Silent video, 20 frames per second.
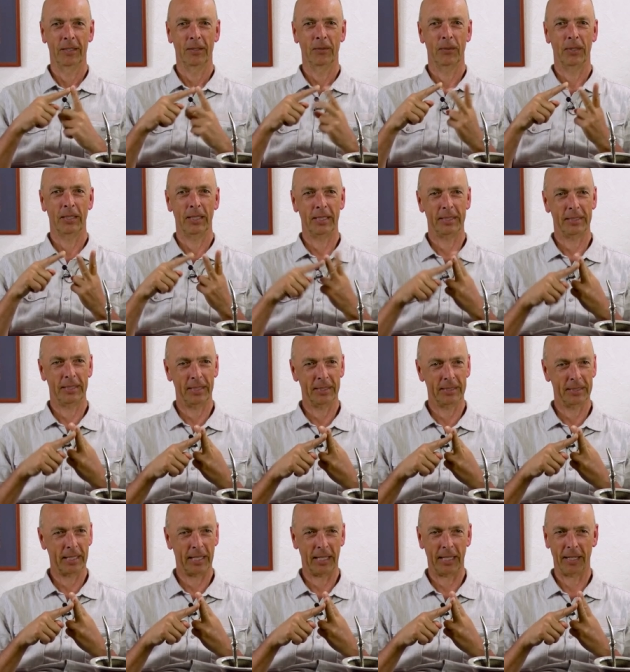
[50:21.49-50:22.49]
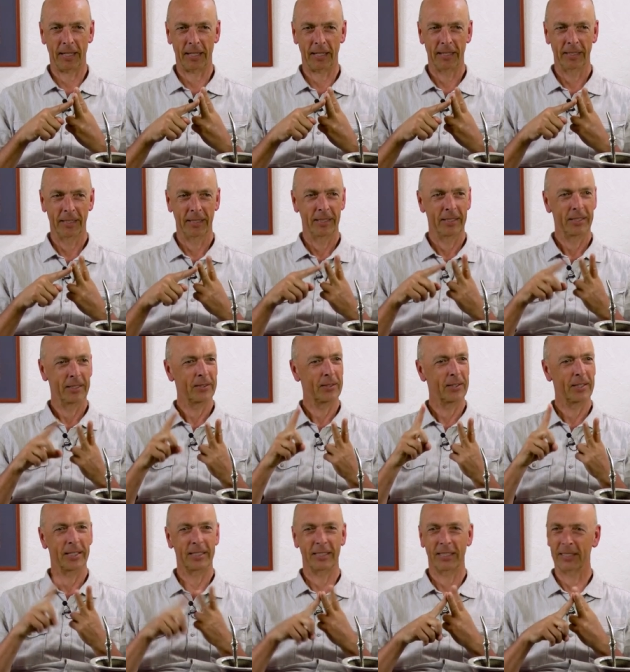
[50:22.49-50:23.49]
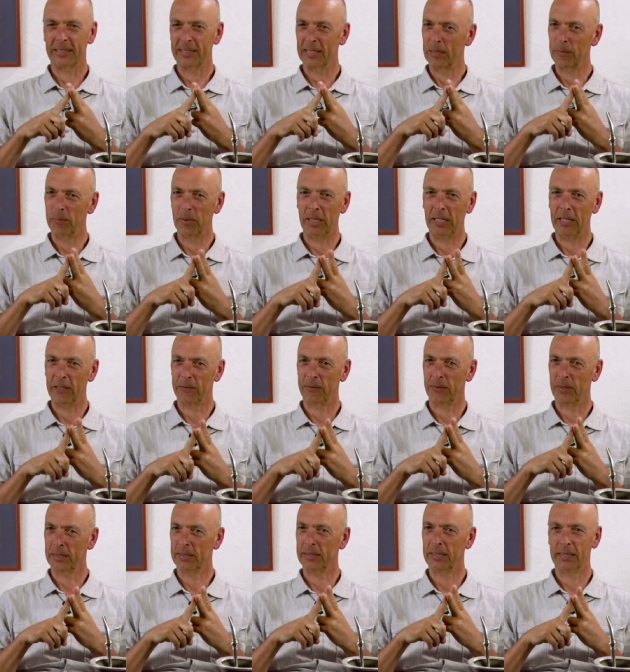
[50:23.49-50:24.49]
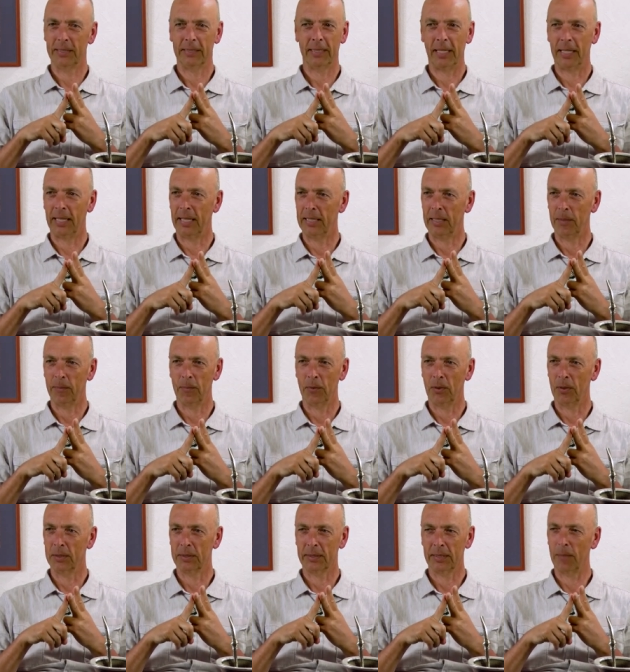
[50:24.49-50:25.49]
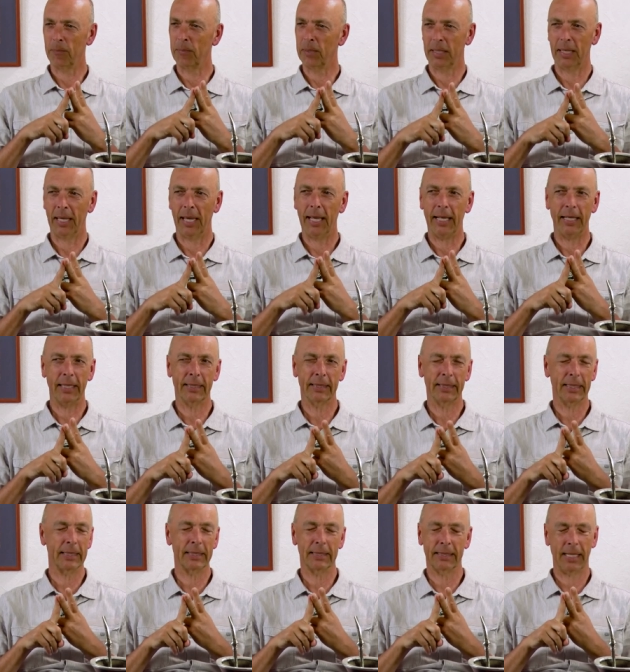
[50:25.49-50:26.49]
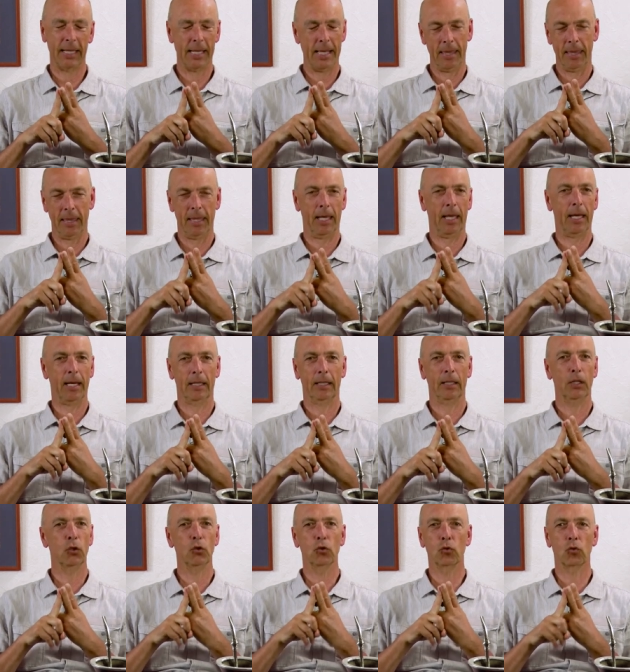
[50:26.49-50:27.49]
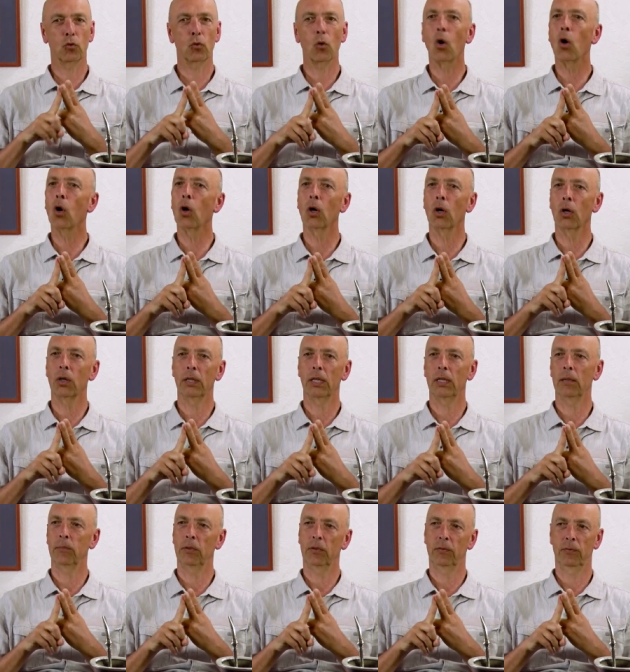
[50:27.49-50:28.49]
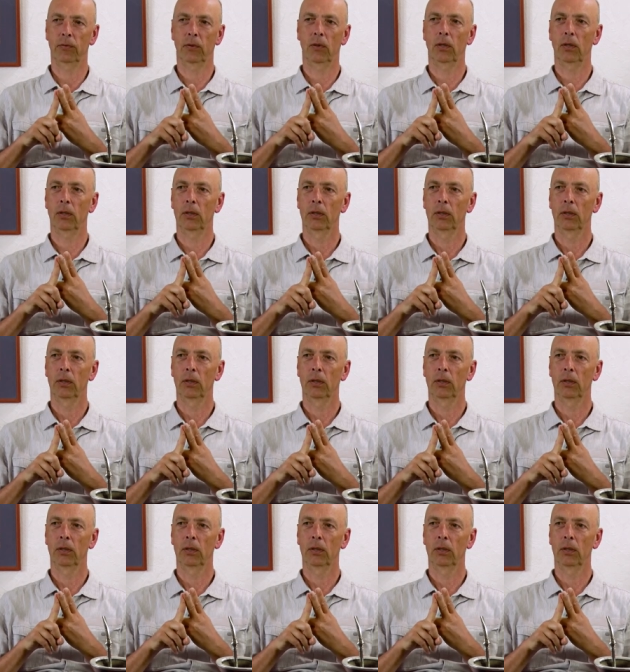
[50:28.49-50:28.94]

One has desire and does not believe one's desire anymore. Something else is in there, is stronger than before.